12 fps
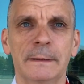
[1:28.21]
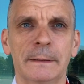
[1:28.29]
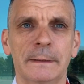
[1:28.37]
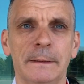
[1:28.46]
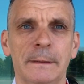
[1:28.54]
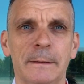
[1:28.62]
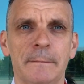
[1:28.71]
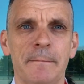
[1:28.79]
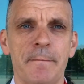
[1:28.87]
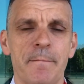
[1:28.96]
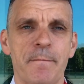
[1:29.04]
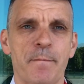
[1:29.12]
Alright, mate.
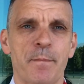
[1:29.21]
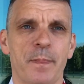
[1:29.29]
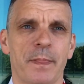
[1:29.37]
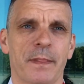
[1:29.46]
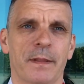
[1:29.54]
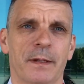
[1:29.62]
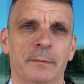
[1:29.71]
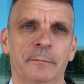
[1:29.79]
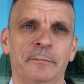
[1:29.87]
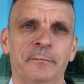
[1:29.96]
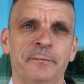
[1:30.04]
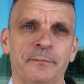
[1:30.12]
Well, listen, mate, I'm going to let you chill
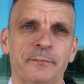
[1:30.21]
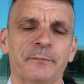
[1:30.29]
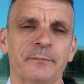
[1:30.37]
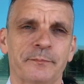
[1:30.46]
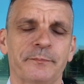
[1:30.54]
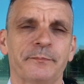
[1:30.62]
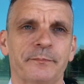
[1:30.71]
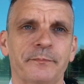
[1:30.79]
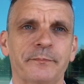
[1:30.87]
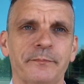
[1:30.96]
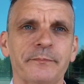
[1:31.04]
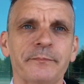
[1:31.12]
out and relax, but
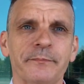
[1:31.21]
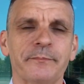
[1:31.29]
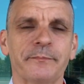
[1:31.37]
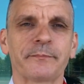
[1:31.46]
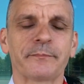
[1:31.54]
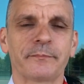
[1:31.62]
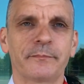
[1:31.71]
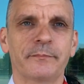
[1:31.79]
once again, well played,